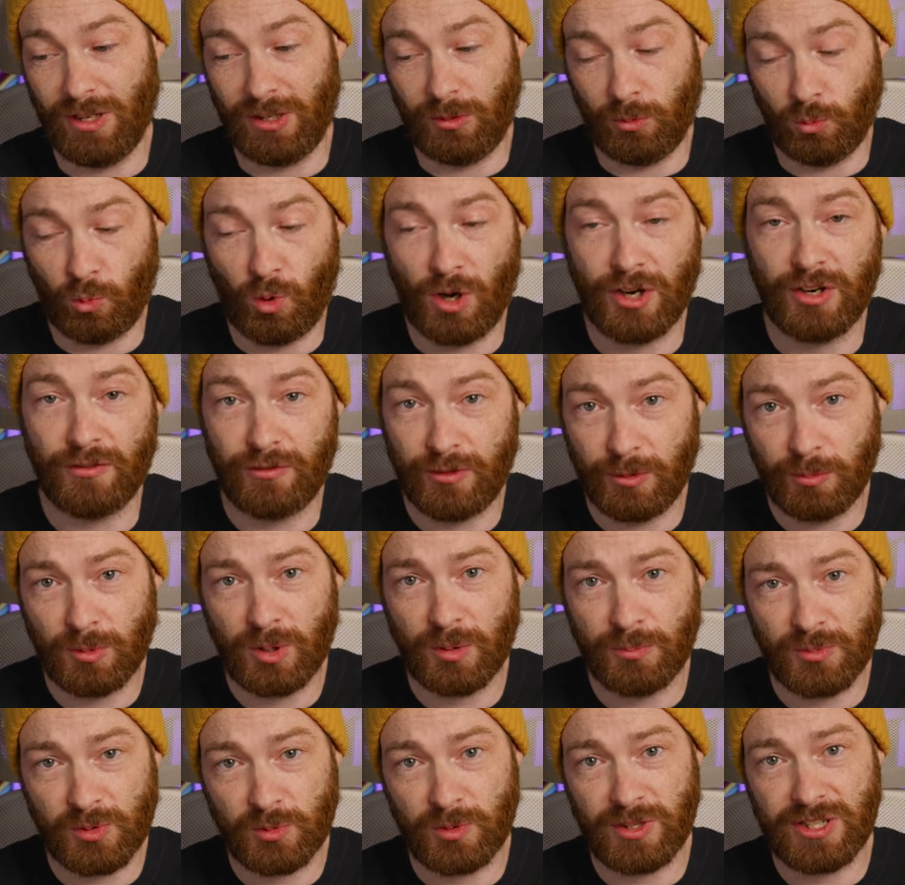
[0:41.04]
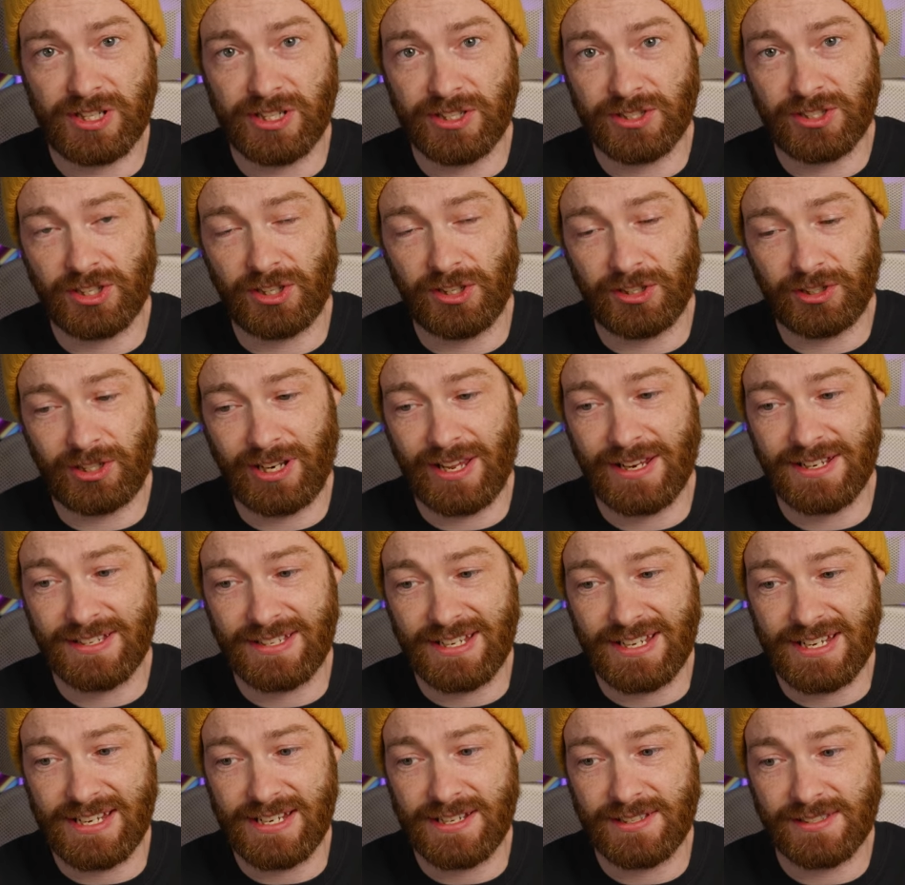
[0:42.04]
Well, one of them comes with the internal
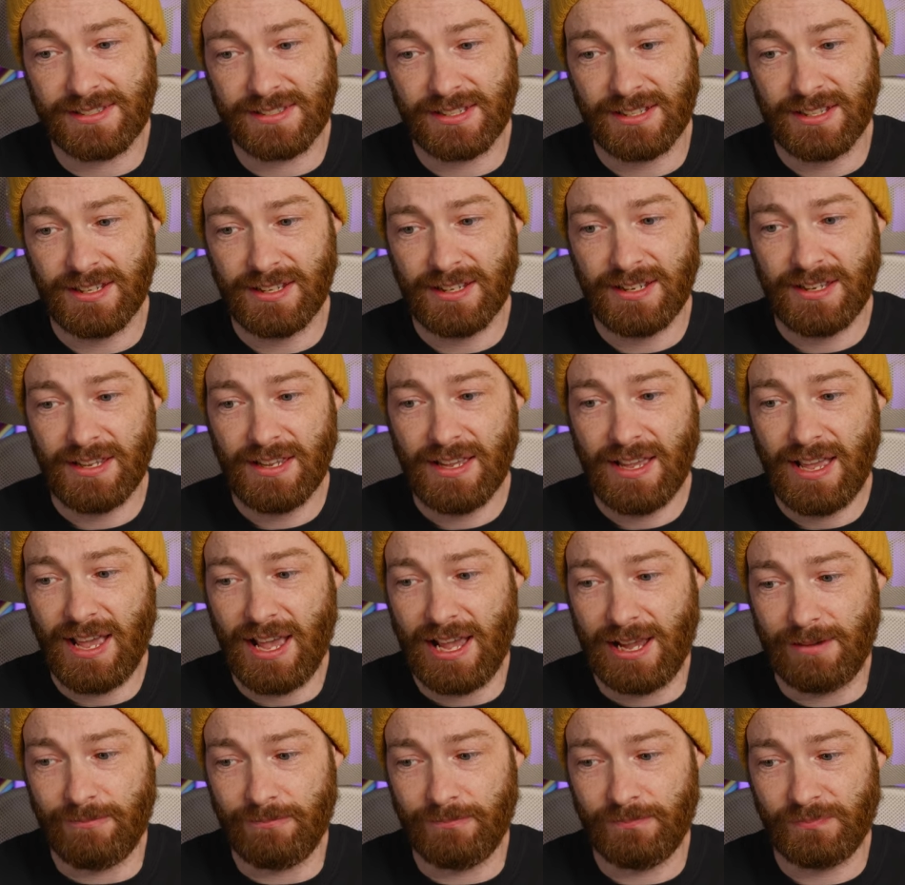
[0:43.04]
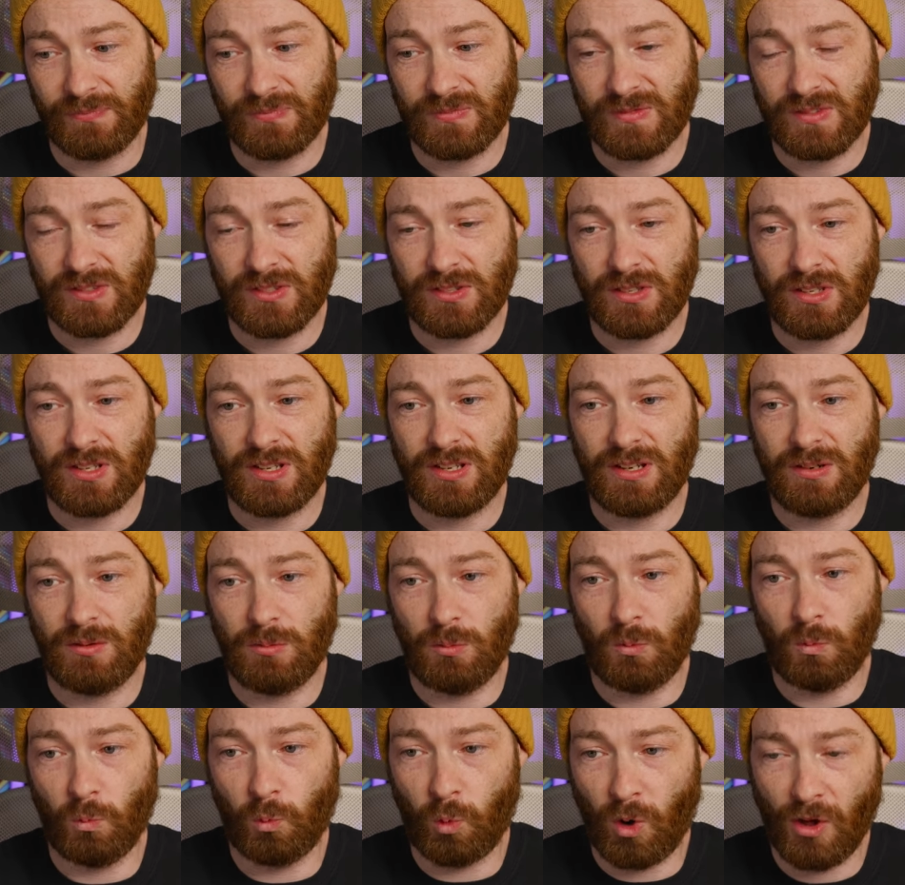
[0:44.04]
NDs.
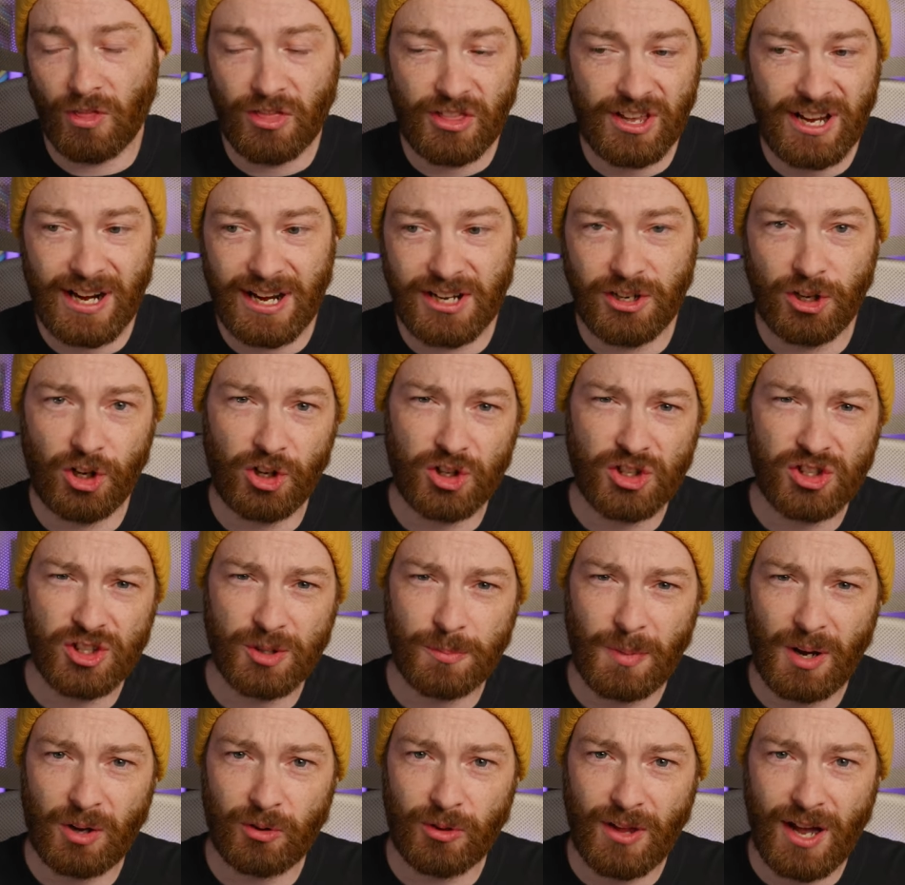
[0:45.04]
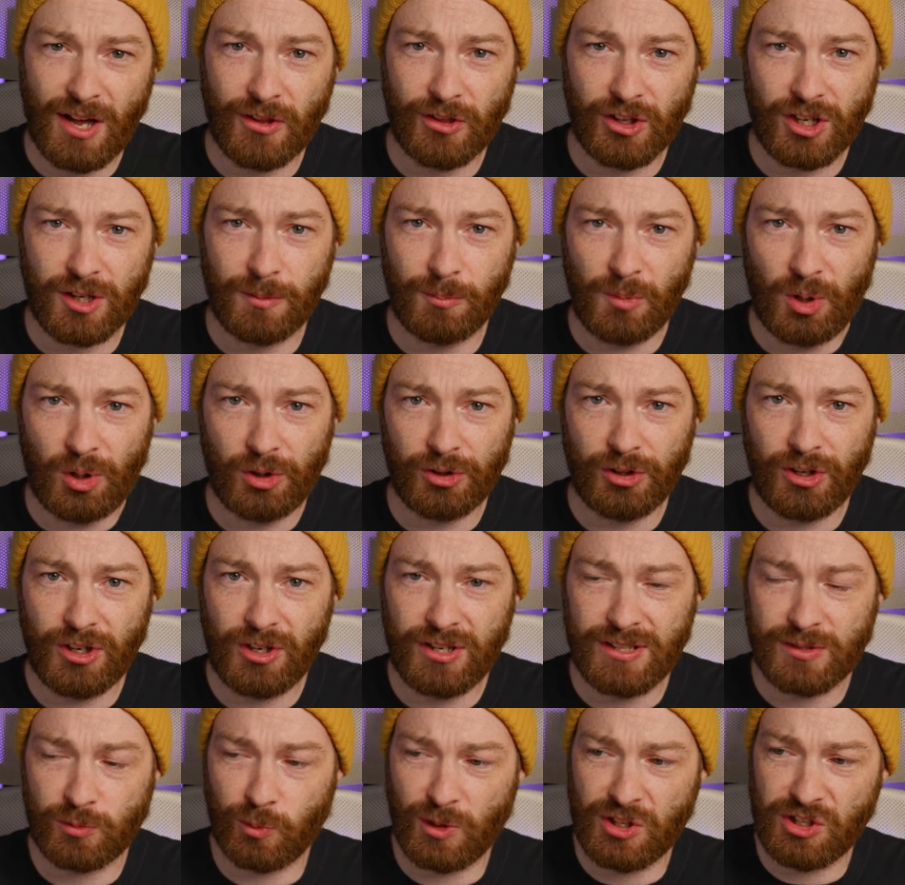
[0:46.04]
One thing I noticed about that on the
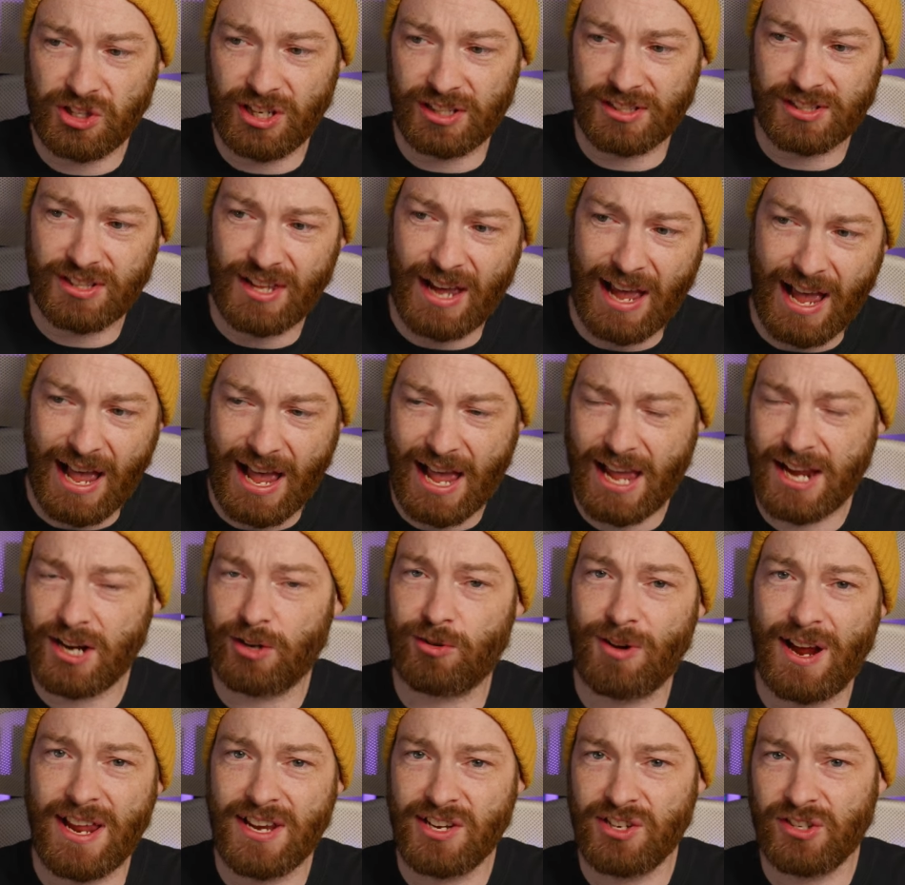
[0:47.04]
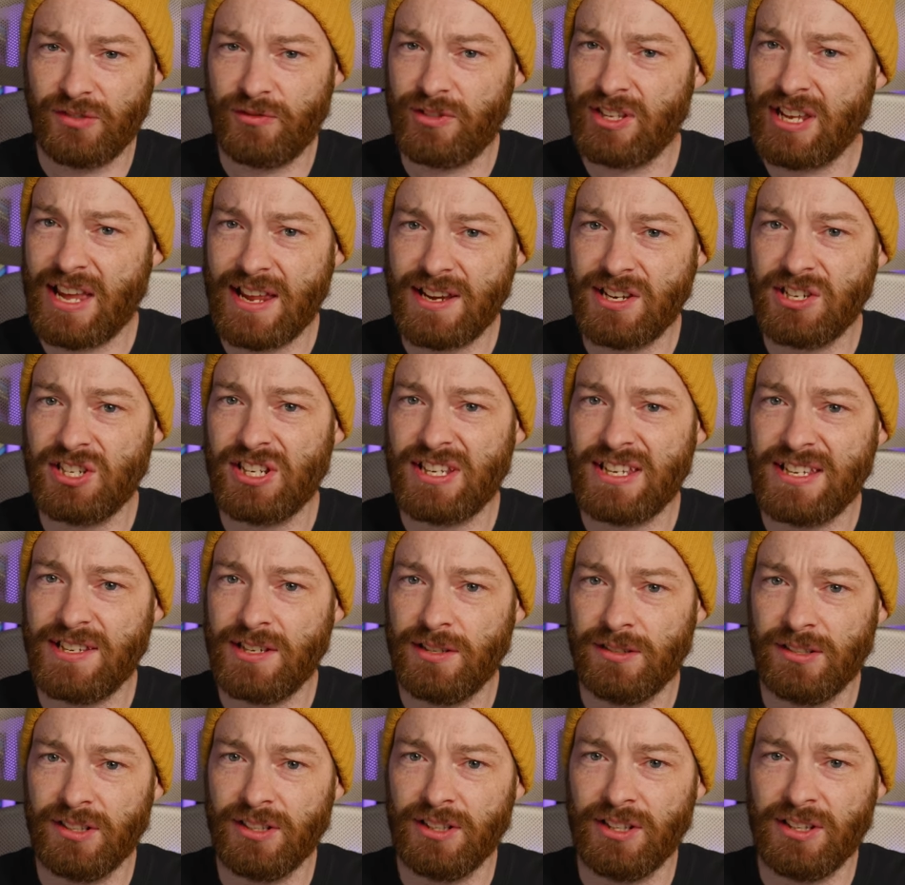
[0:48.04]
Komodo is when you get to the higher end of the
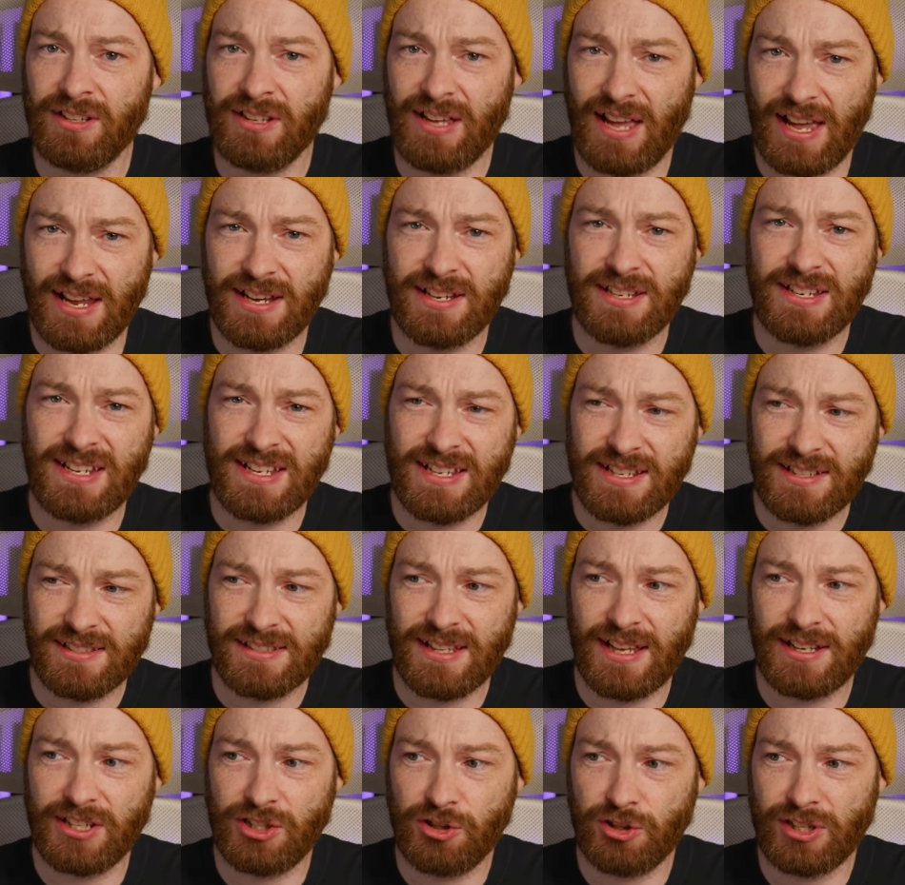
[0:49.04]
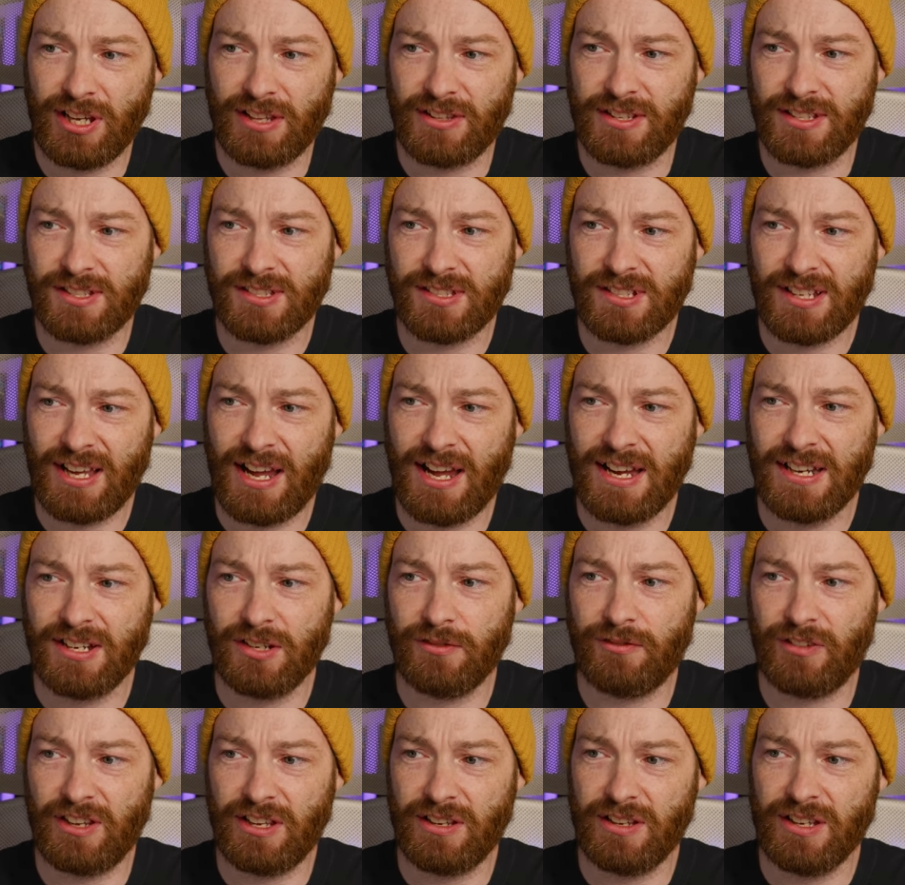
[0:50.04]
NDs, then you get this kind
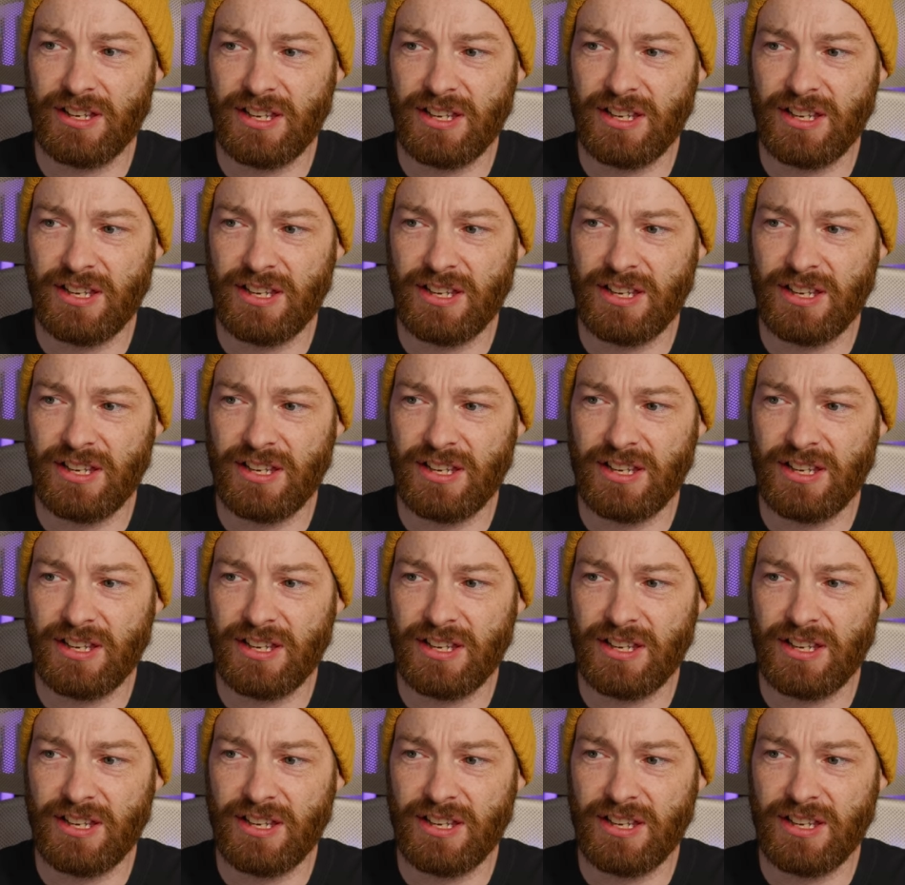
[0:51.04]
of